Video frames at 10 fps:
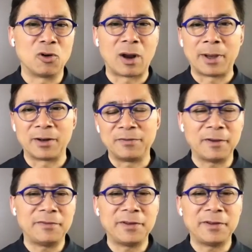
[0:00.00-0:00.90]
for
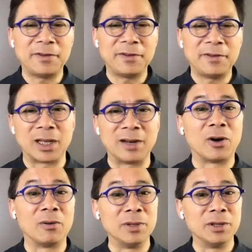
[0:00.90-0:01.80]
about
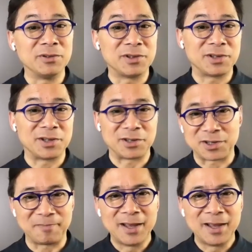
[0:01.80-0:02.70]
15% of our immune
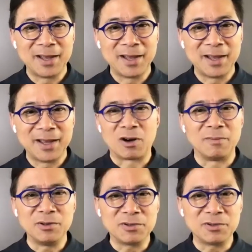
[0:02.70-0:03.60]
system.
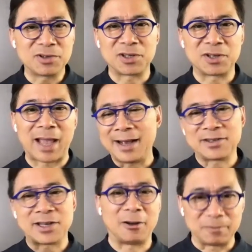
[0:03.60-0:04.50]
So our immune system
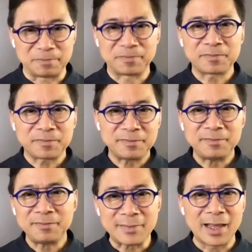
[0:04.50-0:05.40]
hangs out.
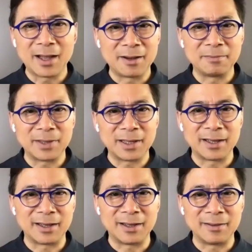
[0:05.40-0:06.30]

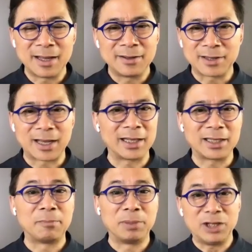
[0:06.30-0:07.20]
Um, uh, it's
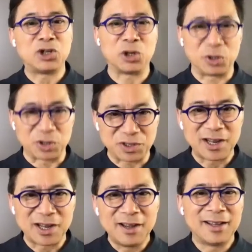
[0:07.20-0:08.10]
kind of like the
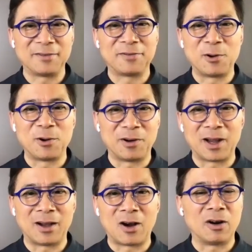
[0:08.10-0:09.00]
bleachers uh,
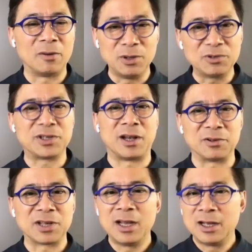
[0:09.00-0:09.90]
for uh, our immune
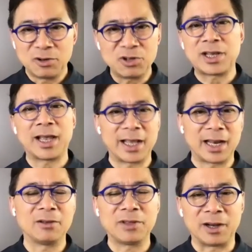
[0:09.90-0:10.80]
cells. They're just
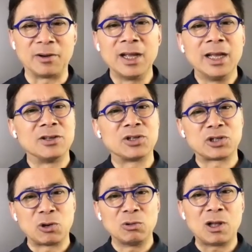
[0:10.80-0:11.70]
hanging out there.
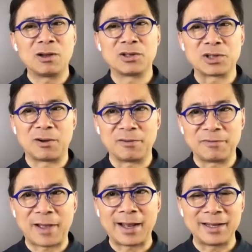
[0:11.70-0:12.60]
And so long as
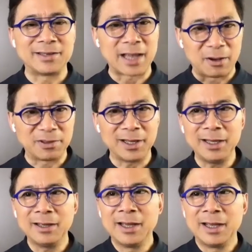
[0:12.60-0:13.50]
our fat is
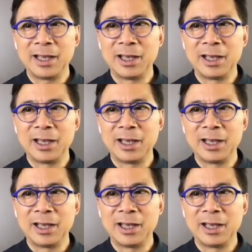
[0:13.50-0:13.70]
healthy,